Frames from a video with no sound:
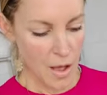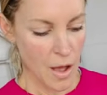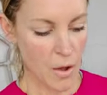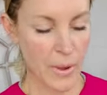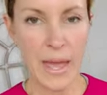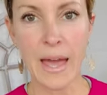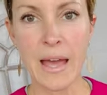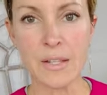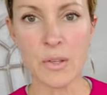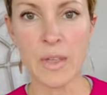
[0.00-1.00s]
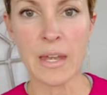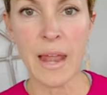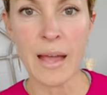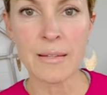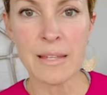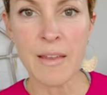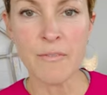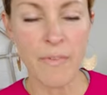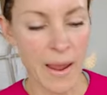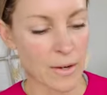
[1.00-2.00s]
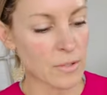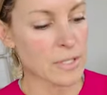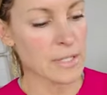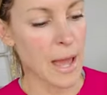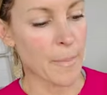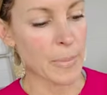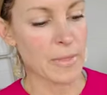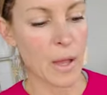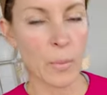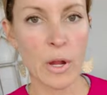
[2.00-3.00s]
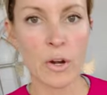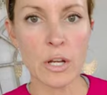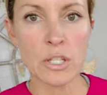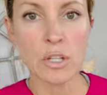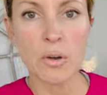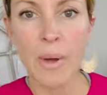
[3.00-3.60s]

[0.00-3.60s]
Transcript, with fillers: Okay guys, so the next and final step that we are gonna do